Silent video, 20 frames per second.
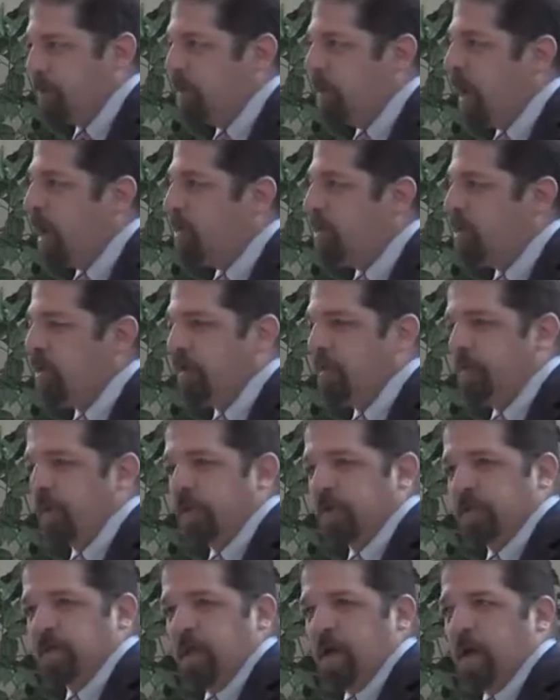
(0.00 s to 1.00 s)
Nation of
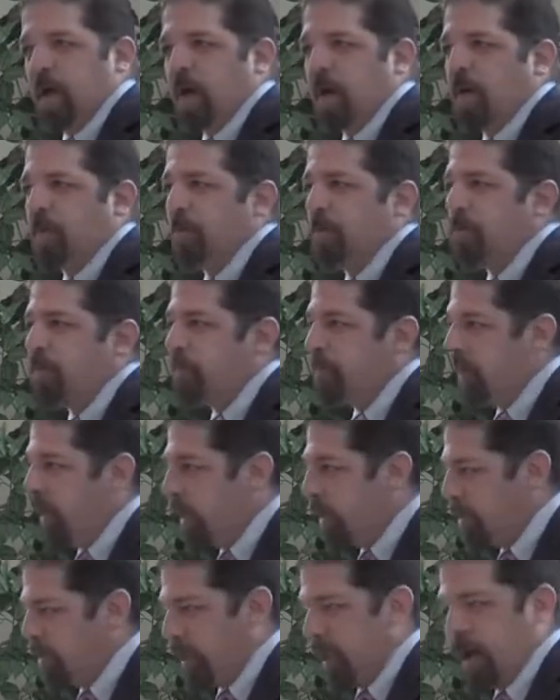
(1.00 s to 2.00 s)
Islam,
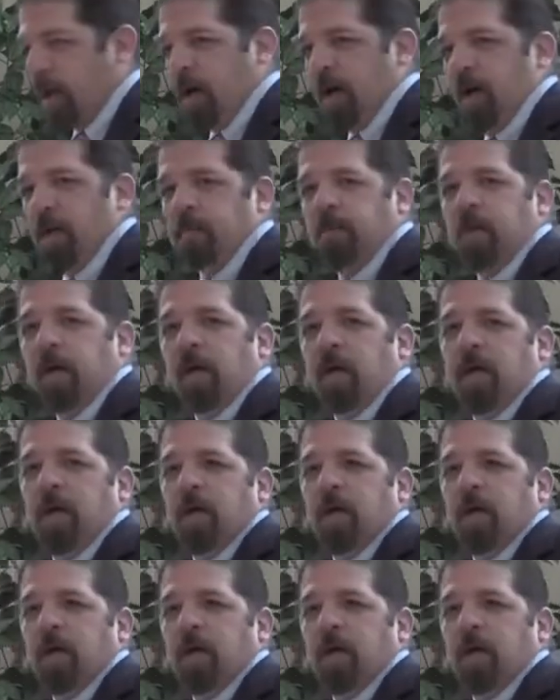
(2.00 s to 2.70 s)
Islam,